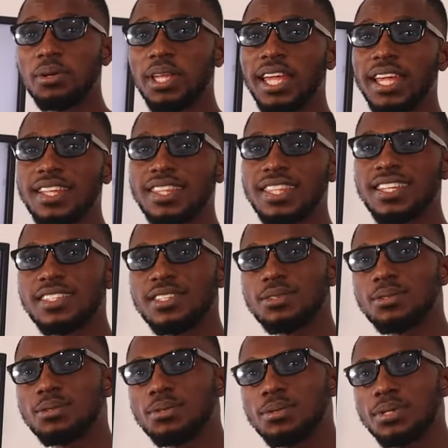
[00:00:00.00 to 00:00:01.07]
Okay, it takes
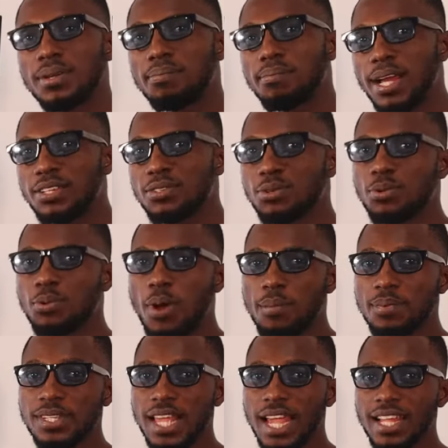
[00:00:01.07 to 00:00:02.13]
you to the MySchool
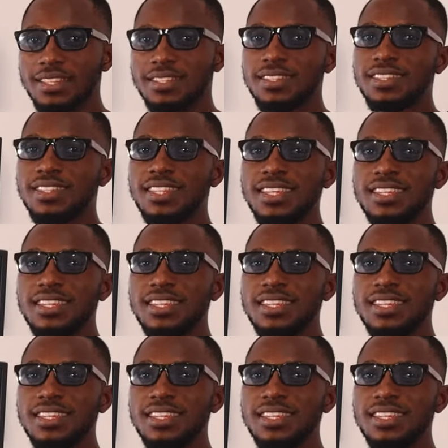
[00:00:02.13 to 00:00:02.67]
website.